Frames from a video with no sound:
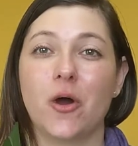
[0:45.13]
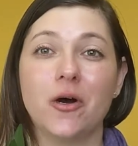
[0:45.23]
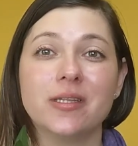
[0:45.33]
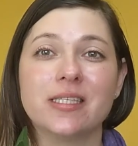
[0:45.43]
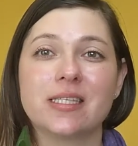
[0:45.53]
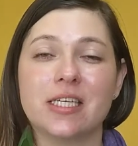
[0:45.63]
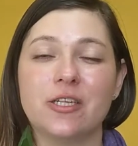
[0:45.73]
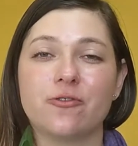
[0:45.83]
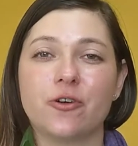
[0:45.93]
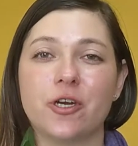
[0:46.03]
on the
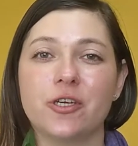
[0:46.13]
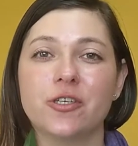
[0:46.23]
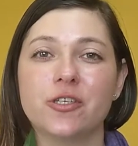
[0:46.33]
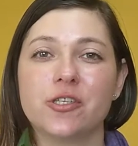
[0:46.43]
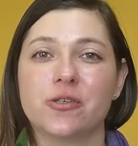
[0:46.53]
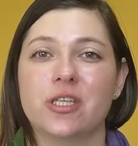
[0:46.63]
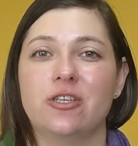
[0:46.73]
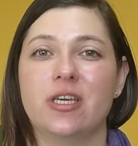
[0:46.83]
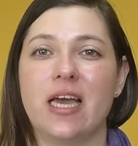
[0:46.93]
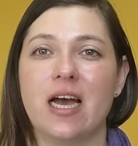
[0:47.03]
screen for you so that
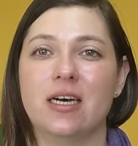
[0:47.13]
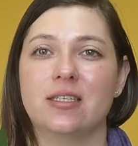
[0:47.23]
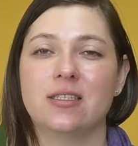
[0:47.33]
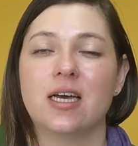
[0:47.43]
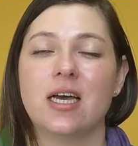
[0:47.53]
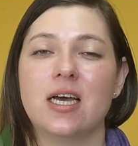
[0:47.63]
you can